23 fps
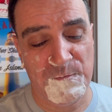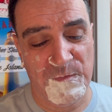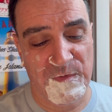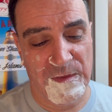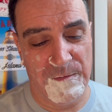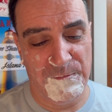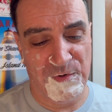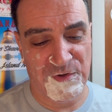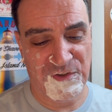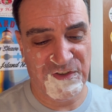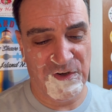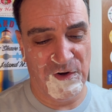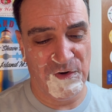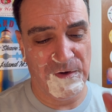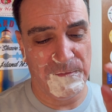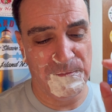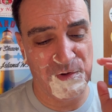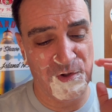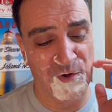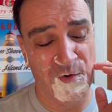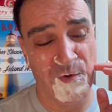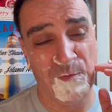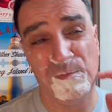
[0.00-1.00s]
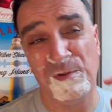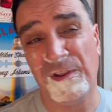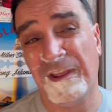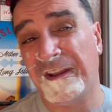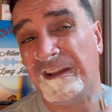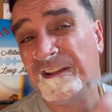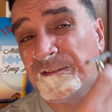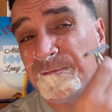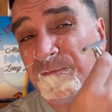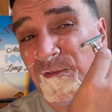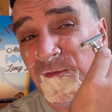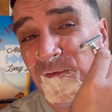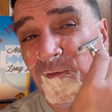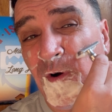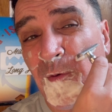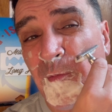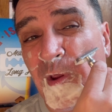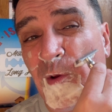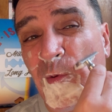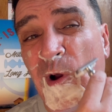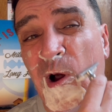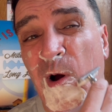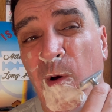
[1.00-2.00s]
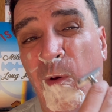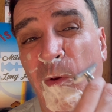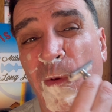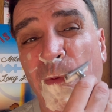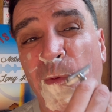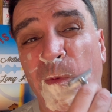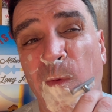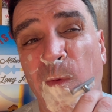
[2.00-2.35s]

The Personna Blue blade is performing well.